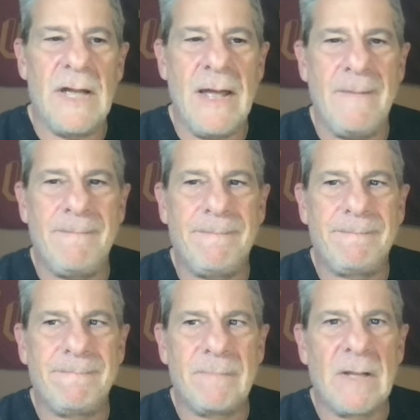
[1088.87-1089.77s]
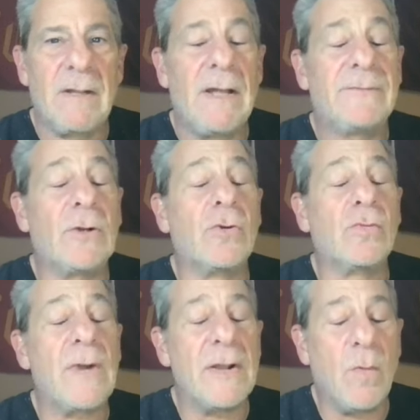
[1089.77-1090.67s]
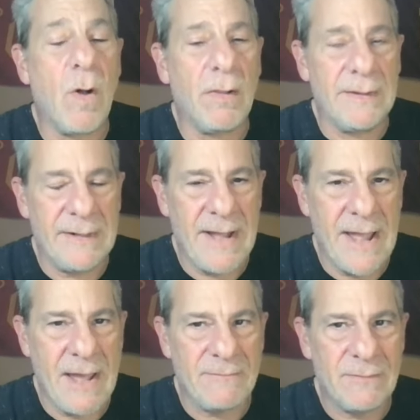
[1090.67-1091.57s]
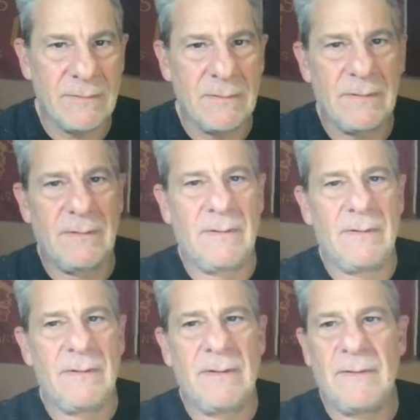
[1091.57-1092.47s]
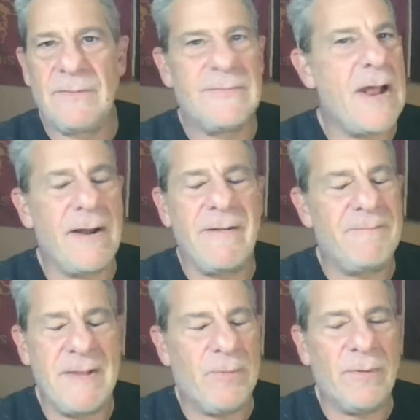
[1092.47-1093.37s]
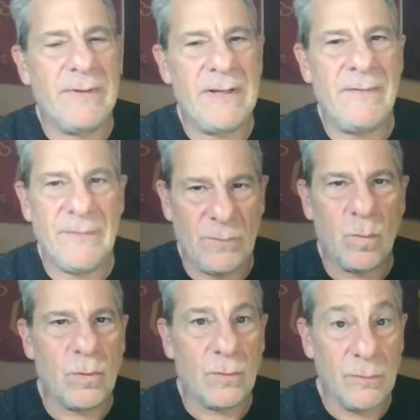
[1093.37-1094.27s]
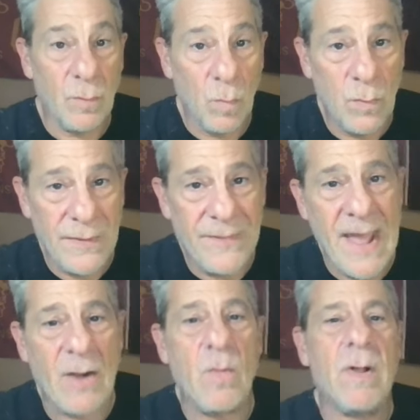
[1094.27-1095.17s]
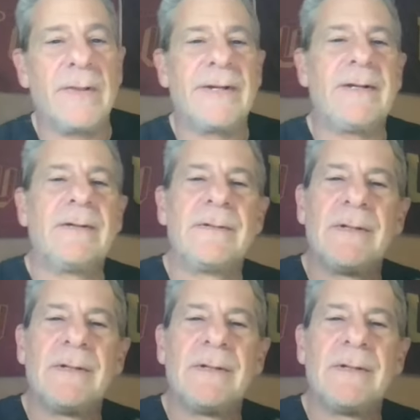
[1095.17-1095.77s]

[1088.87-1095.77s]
That's a great quality to have. There's not enough people in this world with that quality.